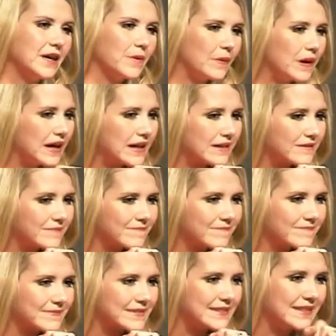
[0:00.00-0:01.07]
Well,
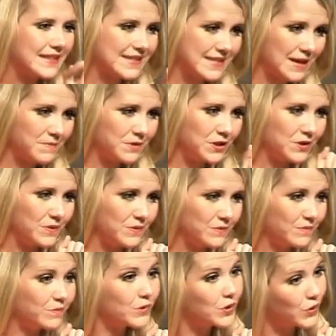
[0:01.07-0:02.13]
except you.
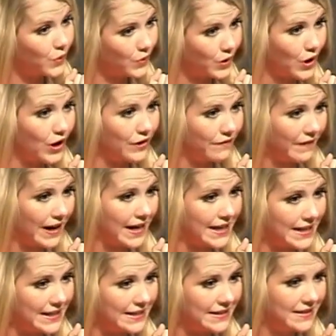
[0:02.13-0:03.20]
You're not
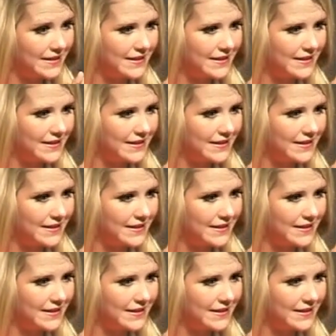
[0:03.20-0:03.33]
invited.